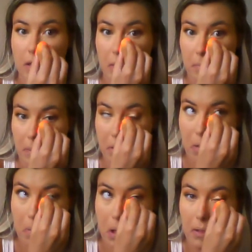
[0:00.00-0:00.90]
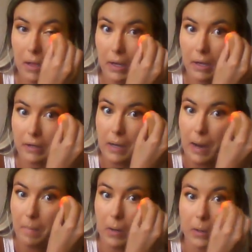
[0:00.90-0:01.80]
Maybe I'll put like time
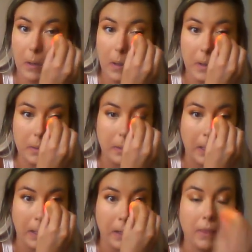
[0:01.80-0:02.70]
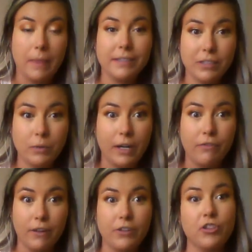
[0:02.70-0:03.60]
markers, like this is when I
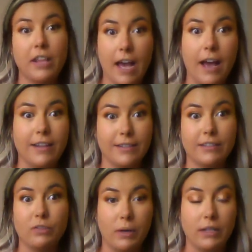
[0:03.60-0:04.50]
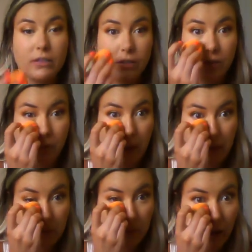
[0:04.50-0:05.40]
finish the eyes, this is when I start the face,
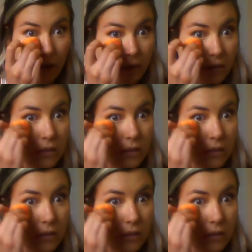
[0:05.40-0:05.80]
because